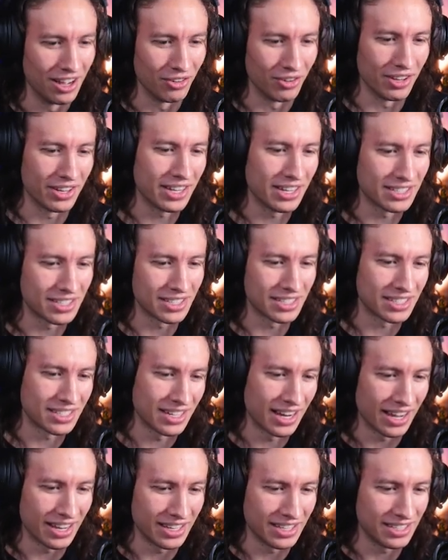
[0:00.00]
Well, I guess it's
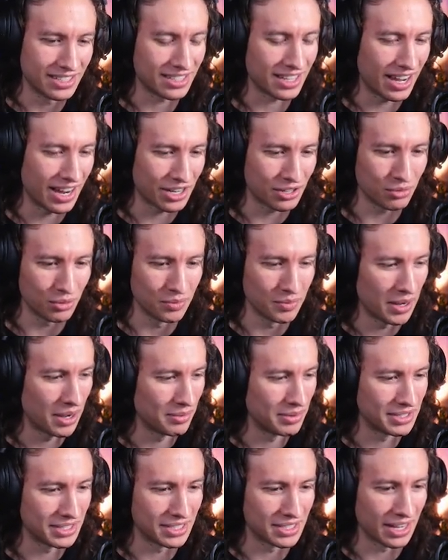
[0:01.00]
not his actual mom,
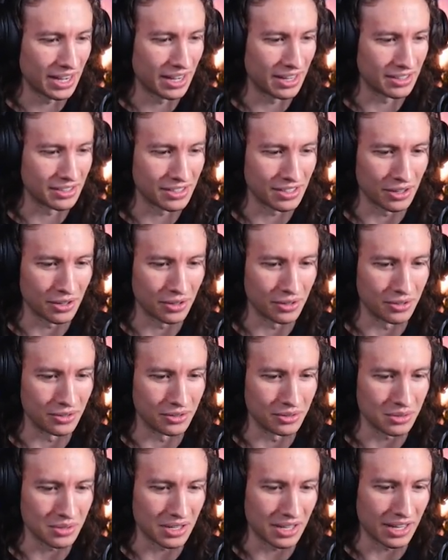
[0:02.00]
it's his aunt, so
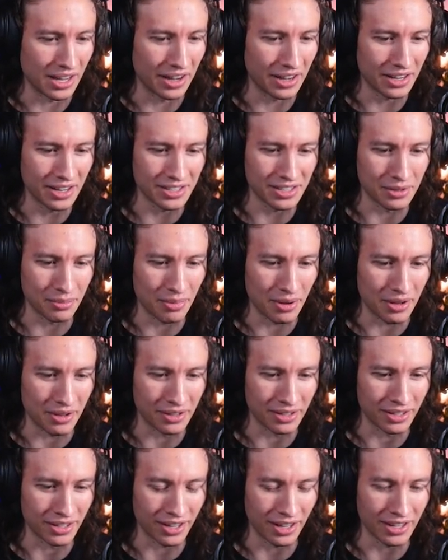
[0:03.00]
I guess it,
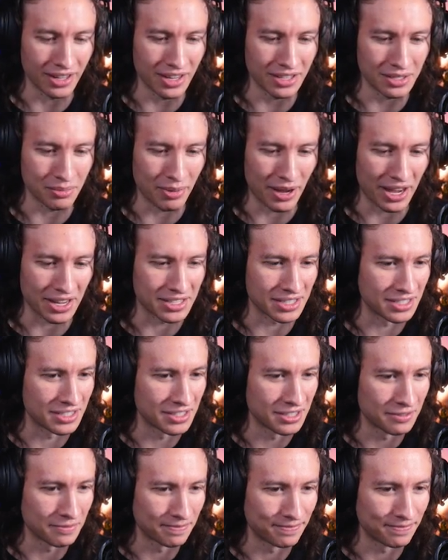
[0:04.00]
I guess it passes.